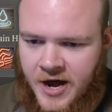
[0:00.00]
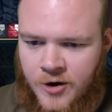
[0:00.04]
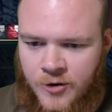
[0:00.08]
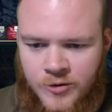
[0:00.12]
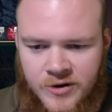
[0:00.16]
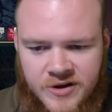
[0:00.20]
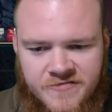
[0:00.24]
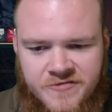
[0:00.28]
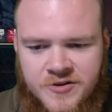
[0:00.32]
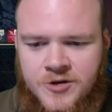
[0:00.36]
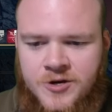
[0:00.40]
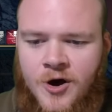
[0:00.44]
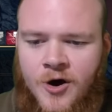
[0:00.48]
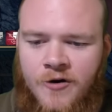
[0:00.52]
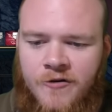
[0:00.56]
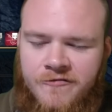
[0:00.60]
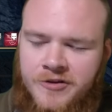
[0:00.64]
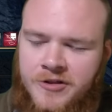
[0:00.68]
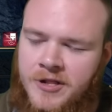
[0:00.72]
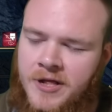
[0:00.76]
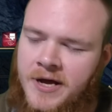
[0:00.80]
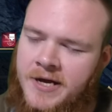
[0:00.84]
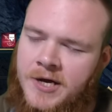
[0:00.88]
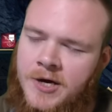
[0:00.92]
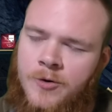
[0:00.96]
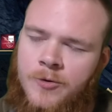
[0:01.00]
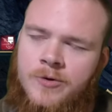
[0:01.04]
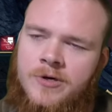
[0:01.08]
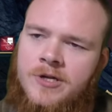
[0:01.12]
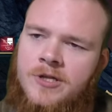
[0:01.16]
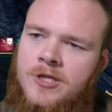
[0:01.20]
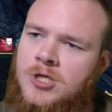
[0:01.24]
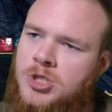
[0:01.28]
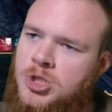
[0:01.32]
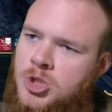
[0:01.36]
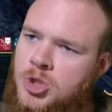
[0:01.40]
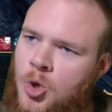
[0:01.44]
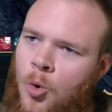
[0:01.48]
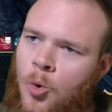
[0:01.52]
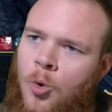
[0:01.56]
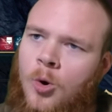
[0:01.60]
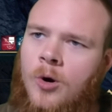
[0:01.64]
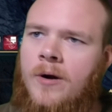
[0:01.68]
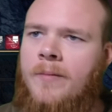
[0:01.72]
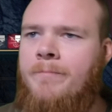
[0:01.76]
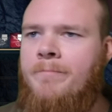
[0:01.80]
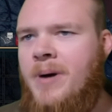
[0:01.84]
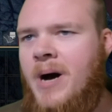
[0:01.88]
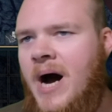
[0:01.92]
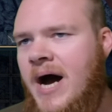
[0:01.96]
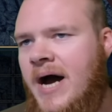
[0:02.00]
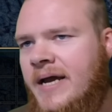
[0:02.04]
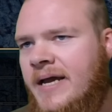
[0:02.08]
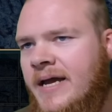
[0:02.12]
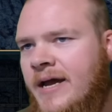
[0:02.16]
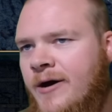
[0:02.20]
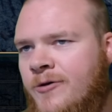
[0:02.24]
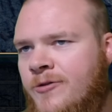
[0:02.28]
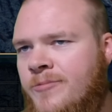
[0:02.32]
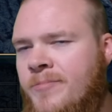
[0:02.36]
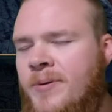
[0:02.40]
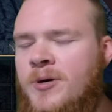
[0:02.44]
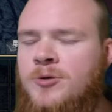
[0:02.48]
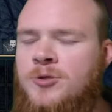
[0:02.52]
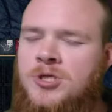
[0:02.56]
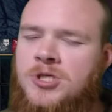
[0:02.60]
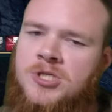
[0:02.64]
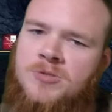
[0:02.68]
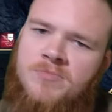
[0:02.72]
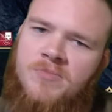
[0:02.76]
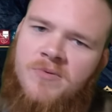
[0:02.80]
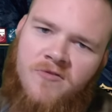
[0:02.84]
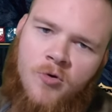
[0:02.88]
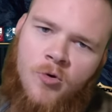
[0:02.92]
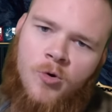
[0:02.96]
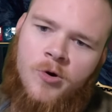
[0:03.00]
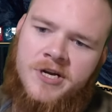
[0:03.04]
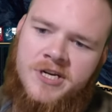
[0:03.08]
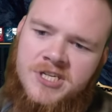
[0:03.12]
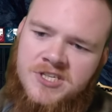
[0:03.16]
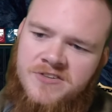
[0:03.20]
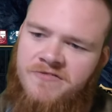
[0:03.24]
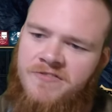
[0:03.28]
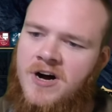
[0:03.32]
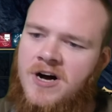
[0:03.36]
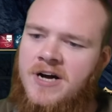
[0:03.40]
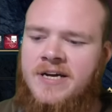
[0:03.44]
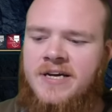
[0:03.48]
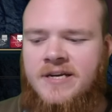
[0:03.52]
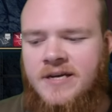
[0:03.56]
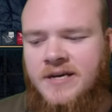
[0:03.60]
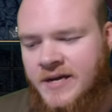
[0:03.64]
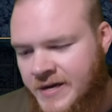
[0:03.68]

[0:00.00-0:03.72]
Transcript: If you don't feel like going to the store and buying health potions before each fight,